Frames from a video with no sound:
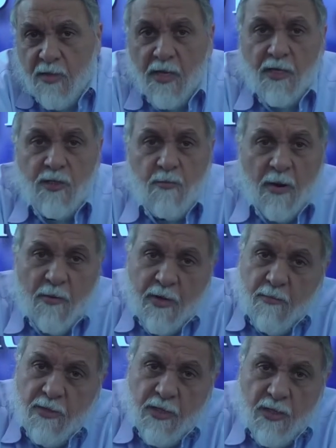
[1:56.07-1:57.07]
Here's my
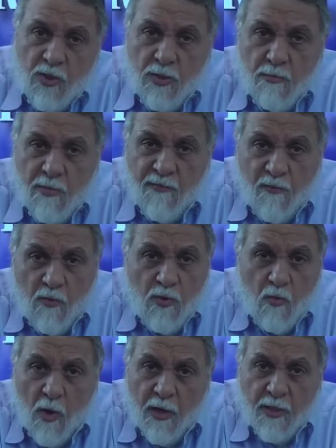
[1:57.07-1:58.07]
recommendation. Before you
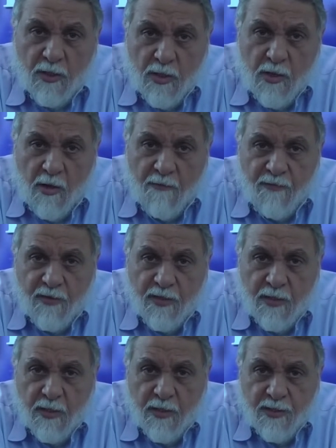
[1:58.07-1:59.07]
walk into the
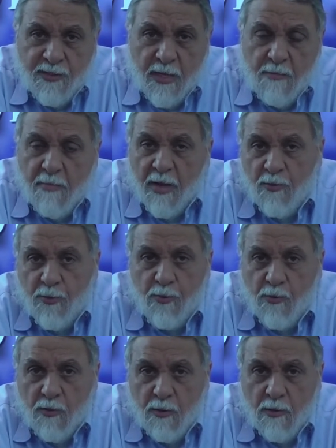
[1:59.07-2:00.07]
office, stand by the
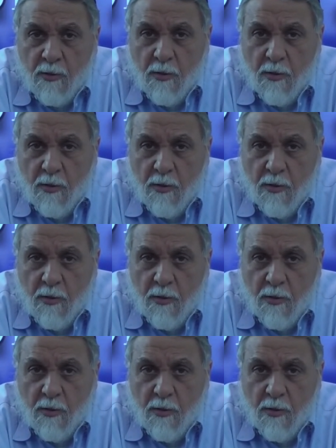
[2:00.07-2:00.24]
door.